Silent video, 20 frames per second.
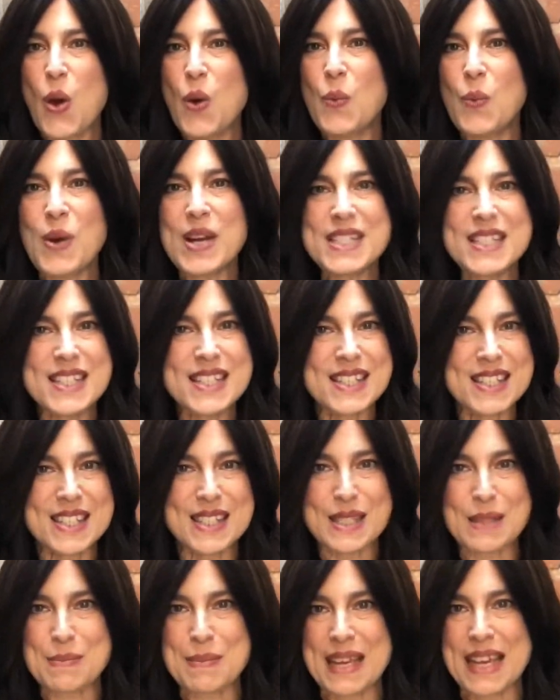What does
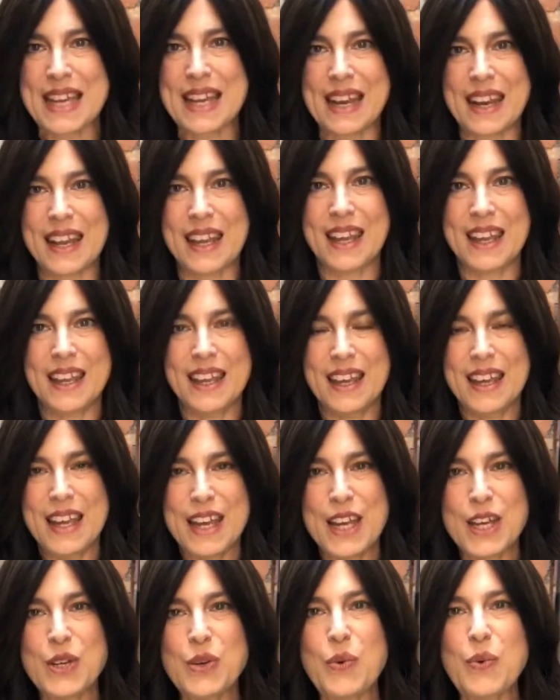this mean?
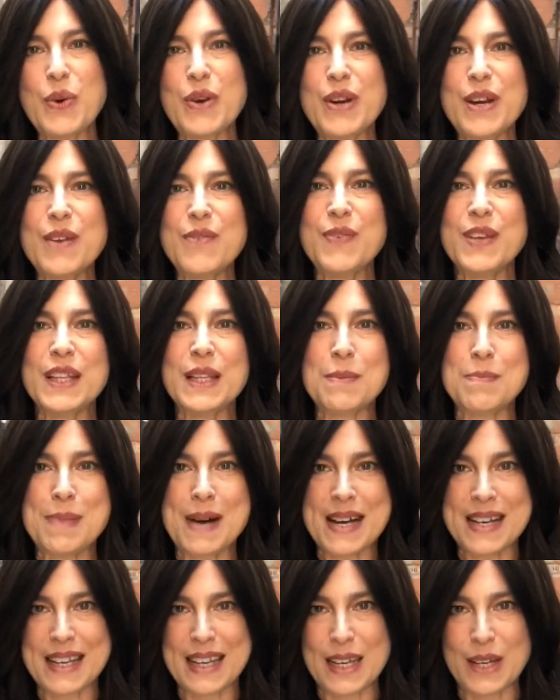In order to fill a
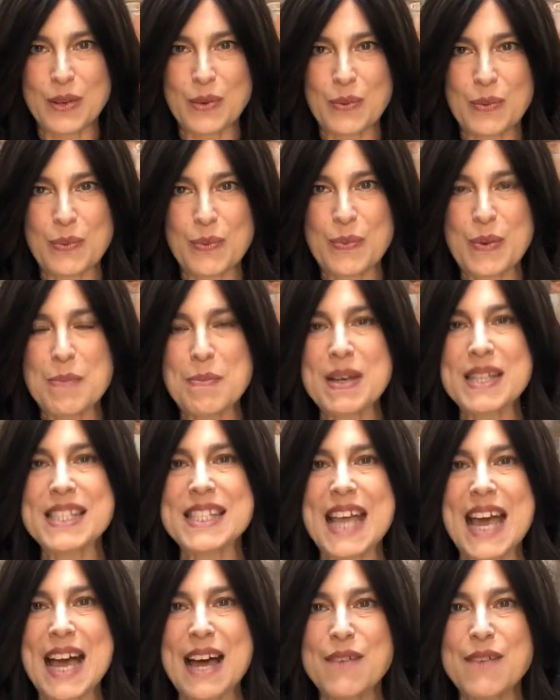bucket, we
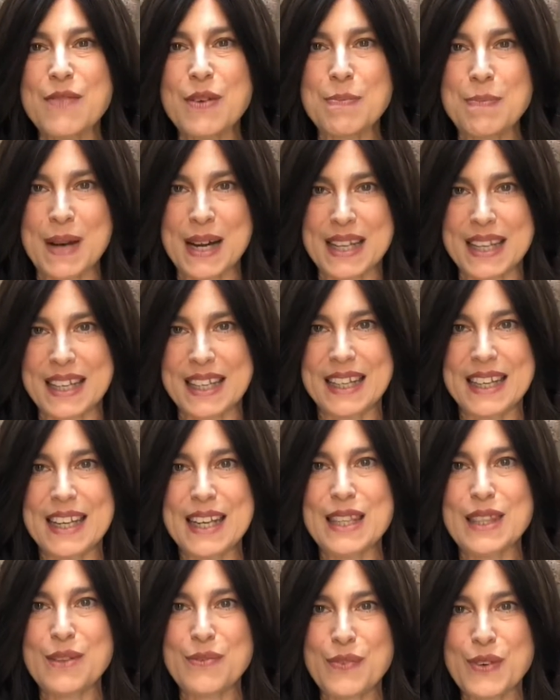must have a bucket
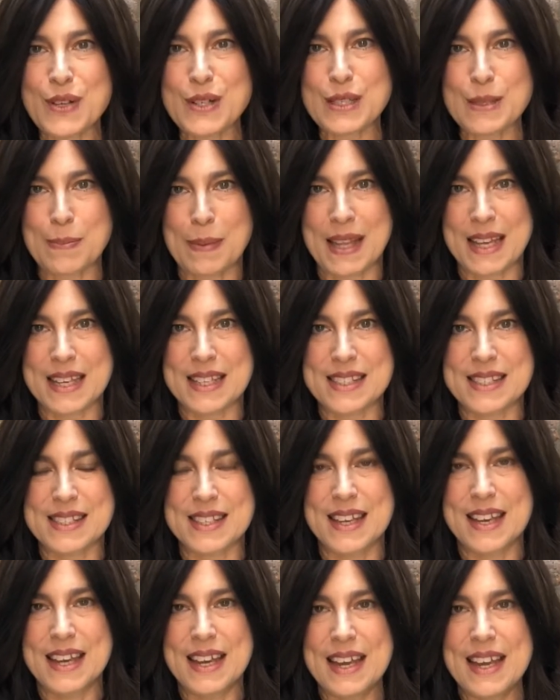in the first place.
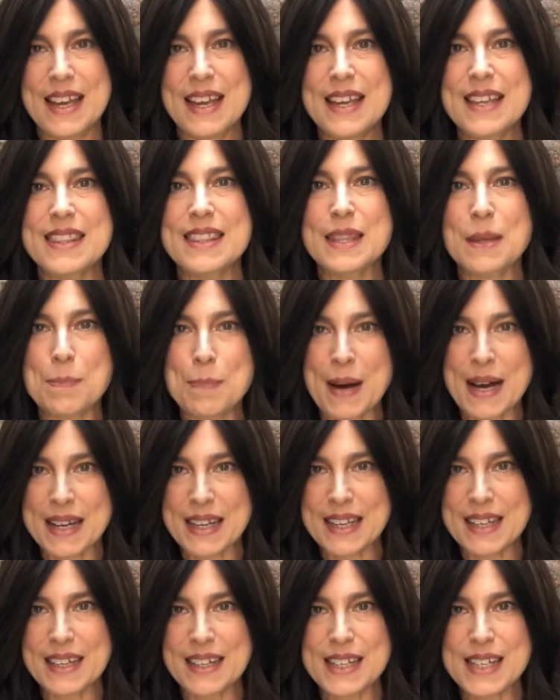The
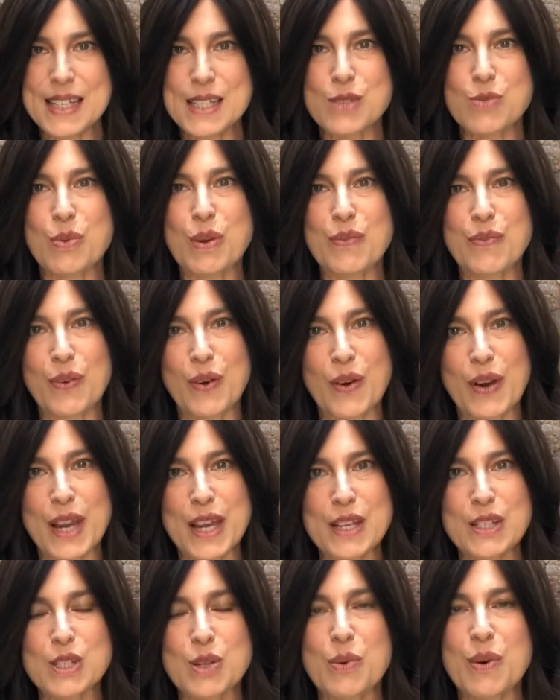bucket is
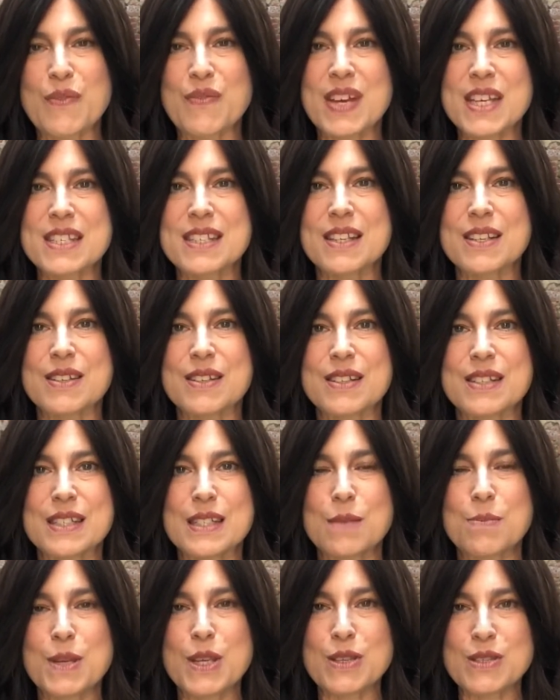referring to a vessel
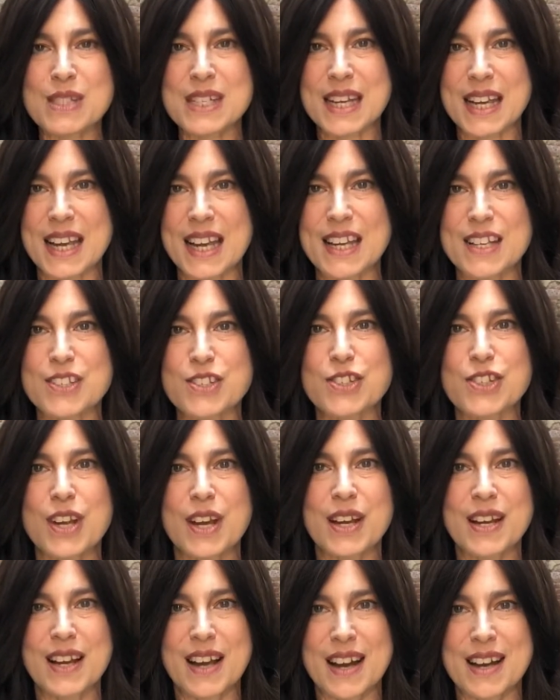to be used to catch
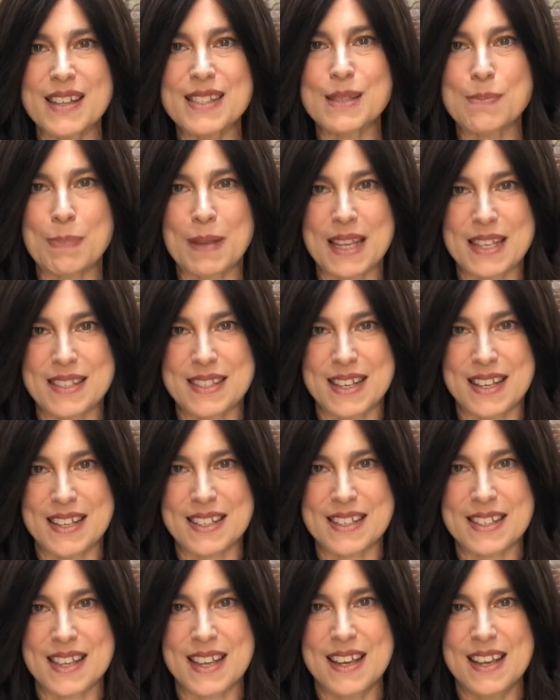God's
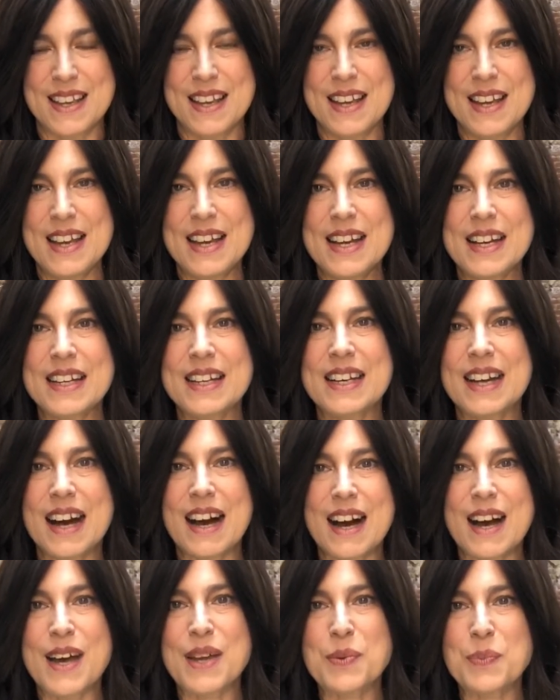blessings.
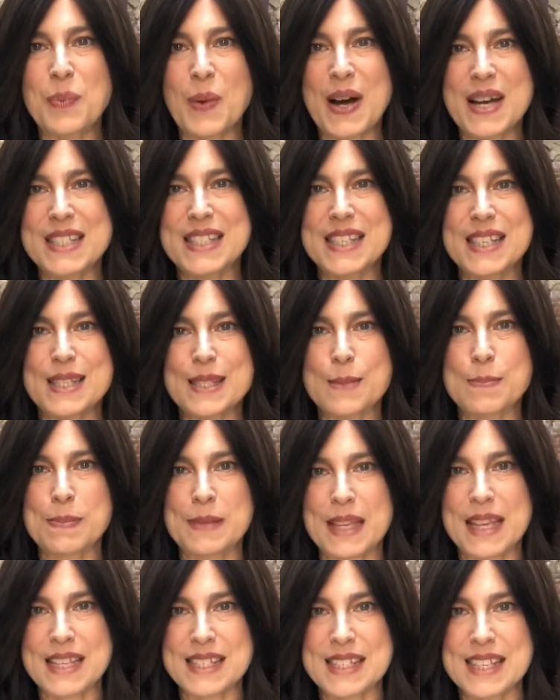God wants his
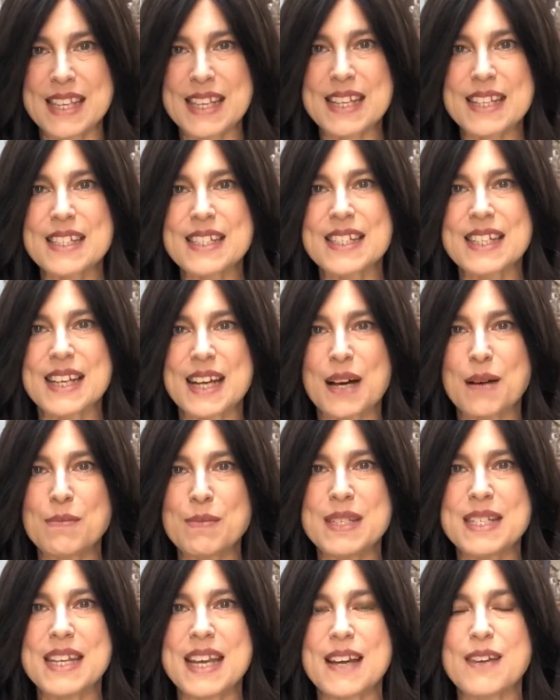blessing to
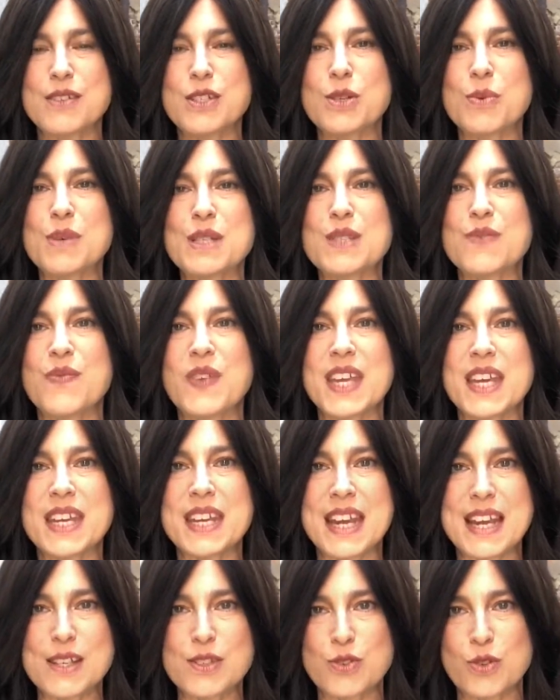come down to us via
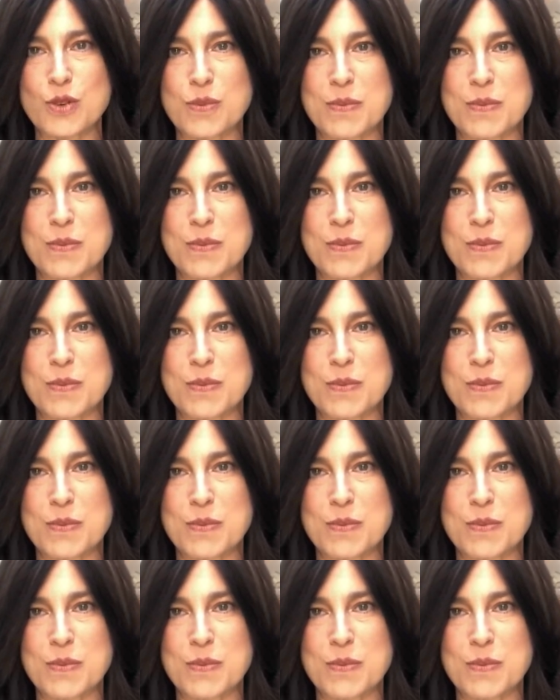natural